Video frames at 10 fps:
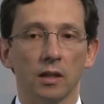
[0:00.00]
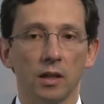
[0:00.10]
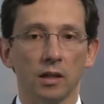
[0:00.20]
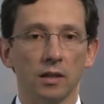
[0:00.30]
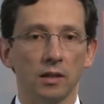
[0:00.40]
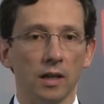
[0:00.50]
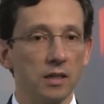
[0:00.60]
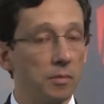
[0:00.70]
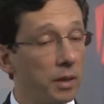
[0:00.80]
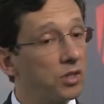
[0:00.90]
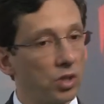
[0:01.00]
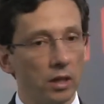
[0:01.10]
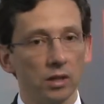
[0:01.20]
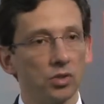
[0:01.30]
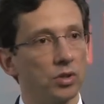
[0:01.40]
Then that's a big
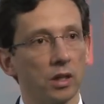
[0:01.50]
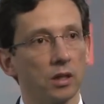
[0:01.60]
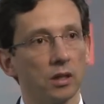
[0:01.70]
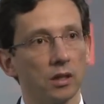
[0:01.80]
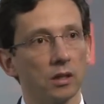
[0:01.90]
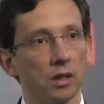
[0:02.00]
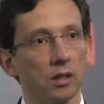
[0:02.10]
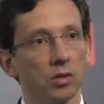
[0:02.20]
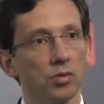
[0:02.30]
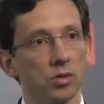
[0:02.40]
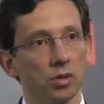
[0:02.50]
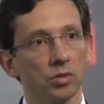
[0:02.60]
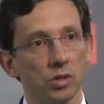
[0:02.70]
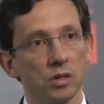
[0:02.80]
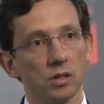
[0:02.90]
challenge that those
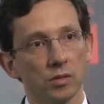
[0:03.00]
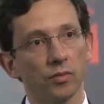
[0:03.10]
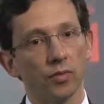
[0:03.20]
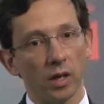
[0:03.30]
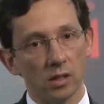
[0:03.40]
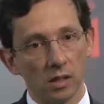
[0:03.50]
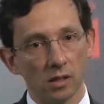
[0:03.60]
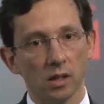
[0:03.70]
countries face.